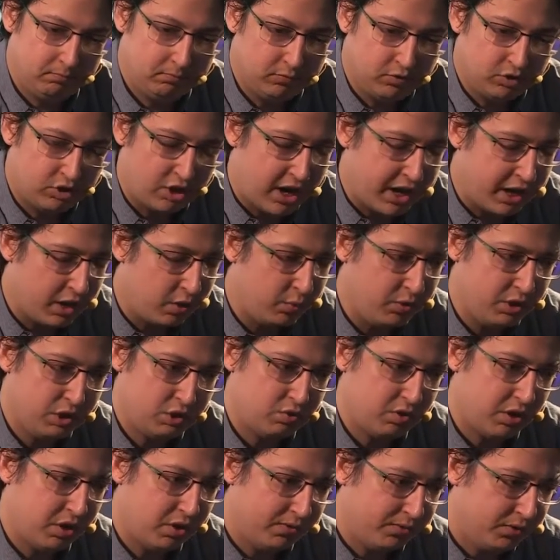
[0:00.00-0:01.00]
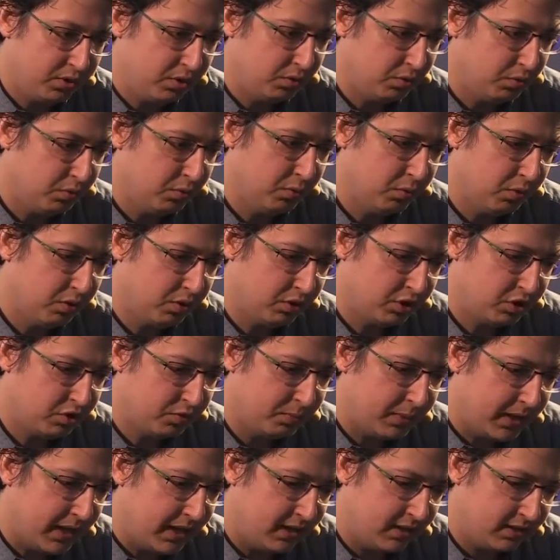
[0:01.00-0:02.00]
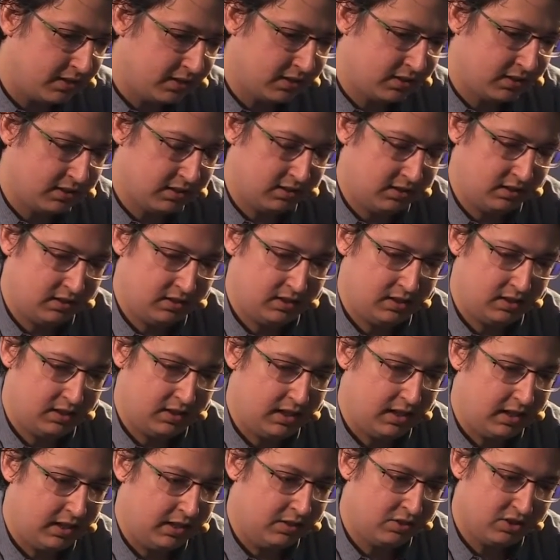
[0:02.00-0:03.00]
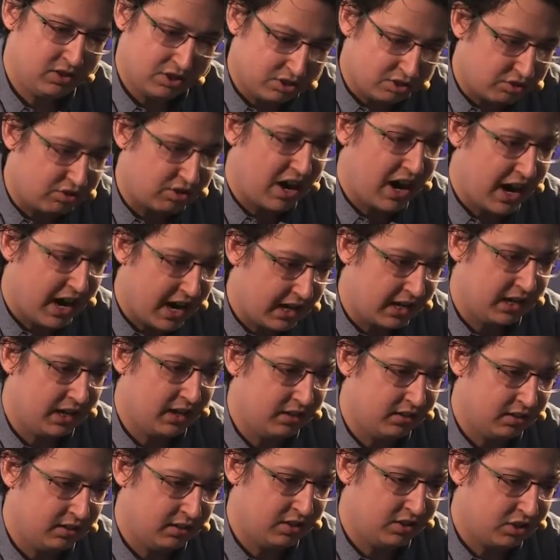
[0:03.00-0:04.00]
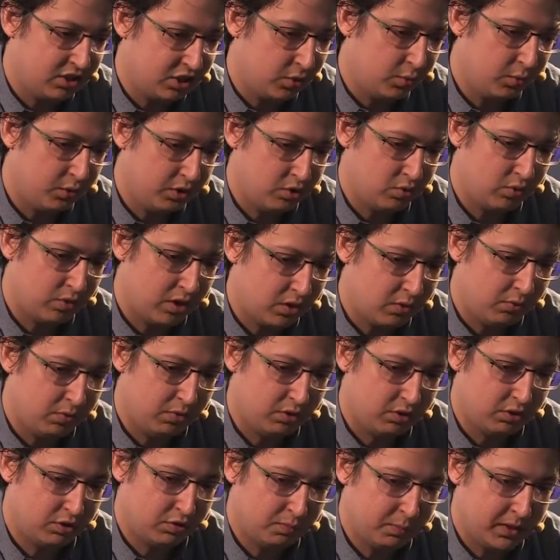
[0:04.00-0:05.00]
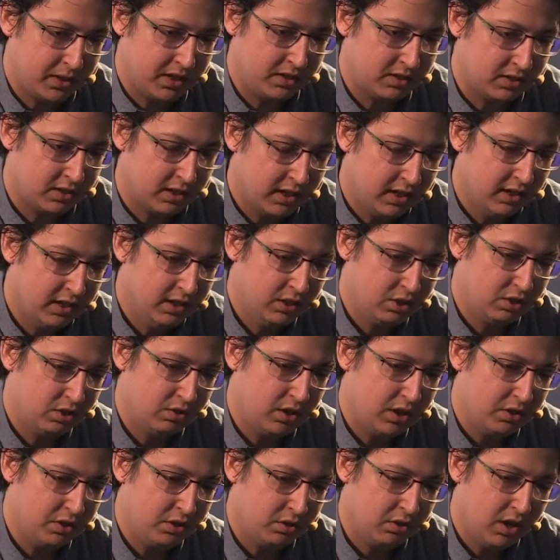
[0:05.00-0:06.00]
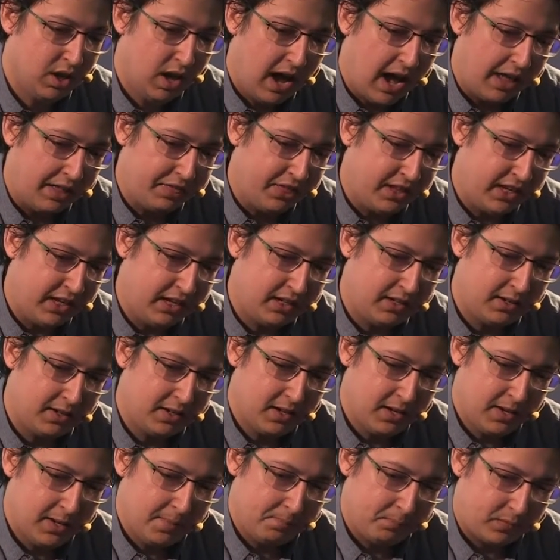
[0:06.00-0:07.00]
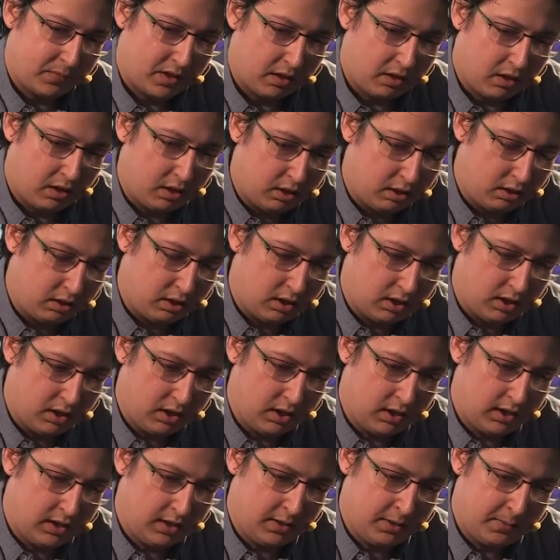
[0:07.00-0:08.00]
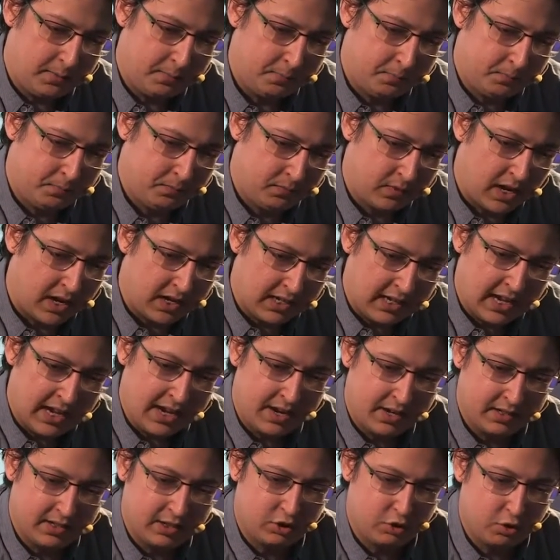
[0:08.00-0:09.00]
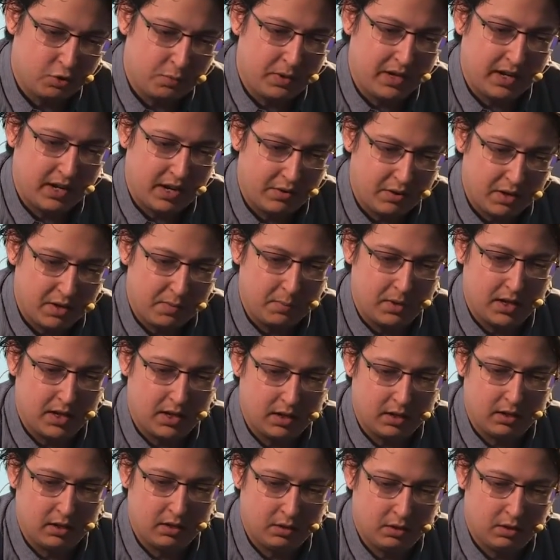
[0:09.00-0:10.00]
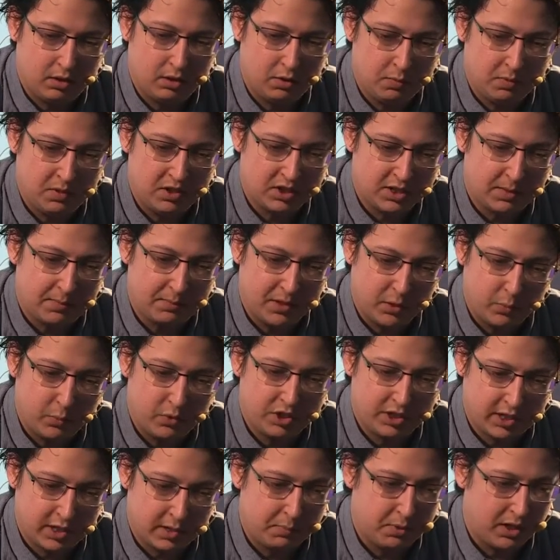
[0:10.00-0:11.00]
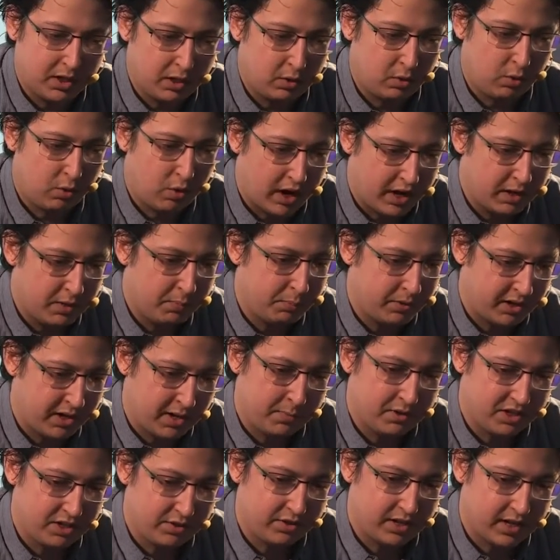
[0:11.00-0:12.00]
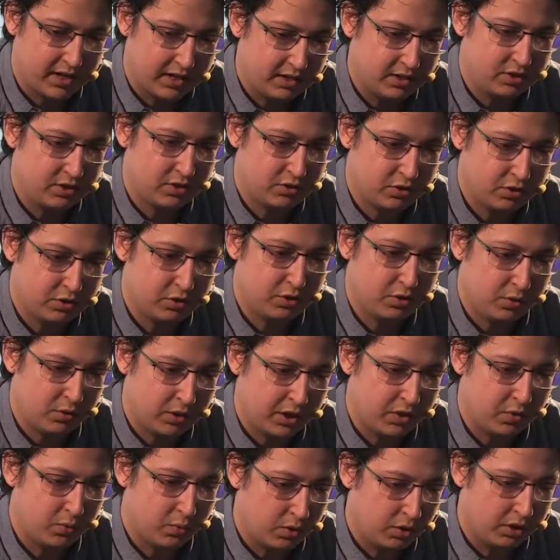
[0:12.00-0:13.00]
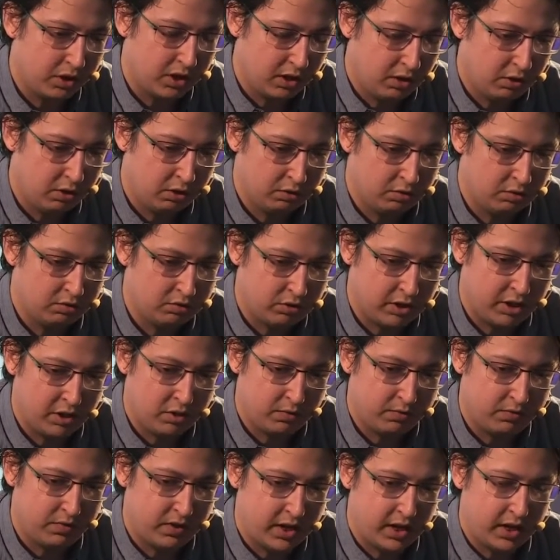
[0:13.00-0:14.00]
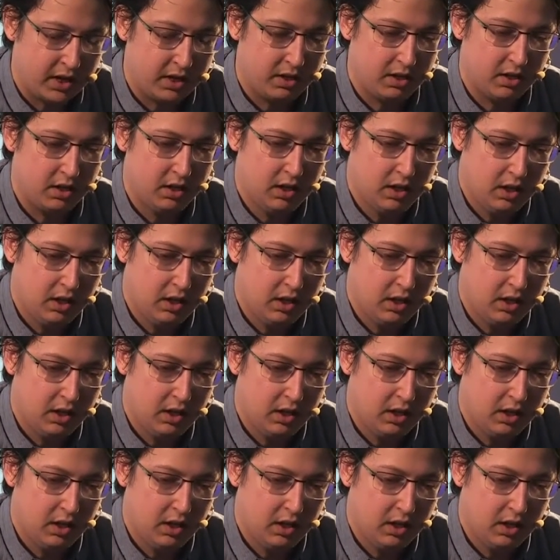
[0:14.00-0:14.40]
trying which one of the 2 works best. Just trying it and see which one works best. So I don't. I think. Again, and assuming ARIMA, you mean something which can be quite parameterized, so you can work a lot on trying to find,